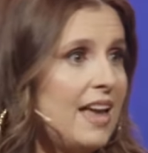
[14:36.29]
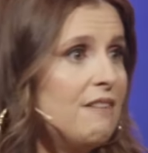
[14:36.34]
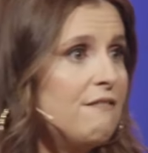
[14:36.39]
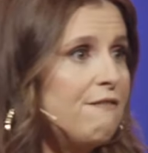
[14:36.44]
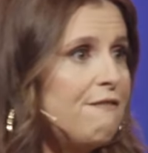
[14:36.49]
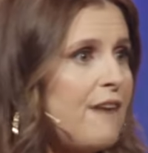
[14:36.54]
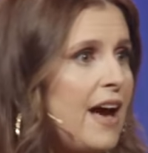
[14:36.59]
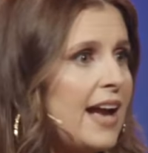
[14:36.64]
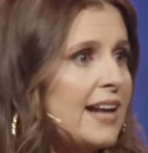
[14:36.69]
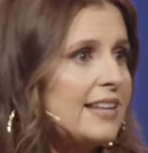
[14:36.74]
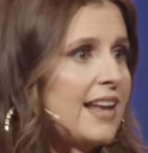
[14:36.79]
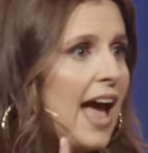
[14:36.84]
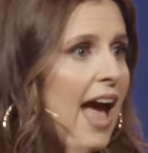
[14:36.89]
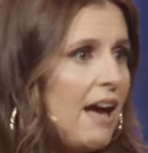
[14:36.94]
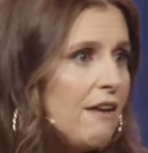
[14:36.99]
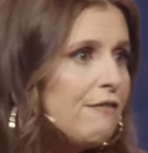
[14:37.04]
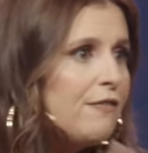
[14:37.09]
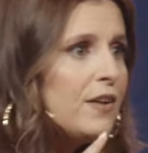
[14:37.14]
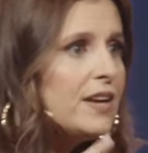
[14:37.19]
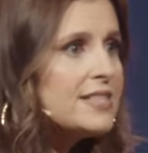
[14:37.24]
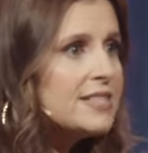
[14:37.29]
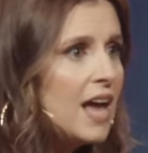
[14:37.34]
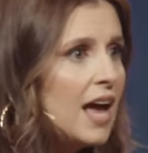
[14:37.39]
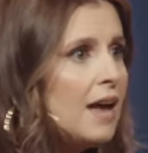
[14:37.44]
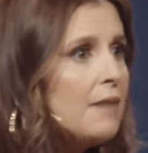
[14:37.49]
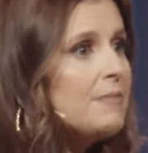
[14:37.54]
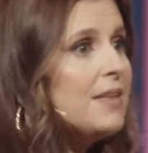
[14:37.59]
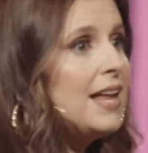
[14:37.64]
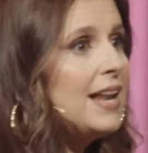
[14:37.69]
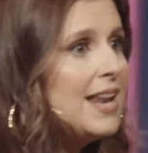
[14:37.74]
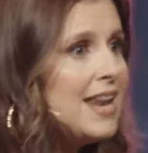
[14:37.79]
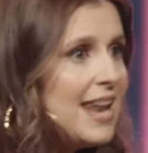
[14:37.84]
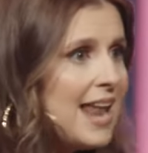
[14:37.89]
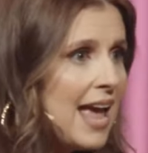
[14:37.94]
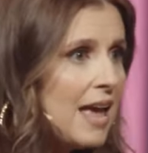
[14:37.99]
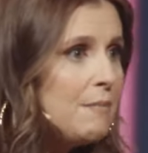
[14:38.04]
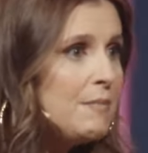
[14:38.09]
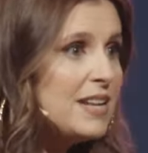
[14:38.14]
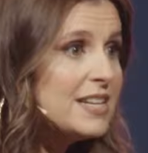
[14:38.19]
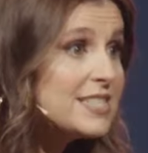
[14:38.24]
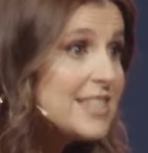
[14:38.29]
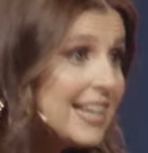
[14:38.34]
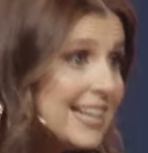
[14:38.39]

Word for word: In fact, every time that Naaman is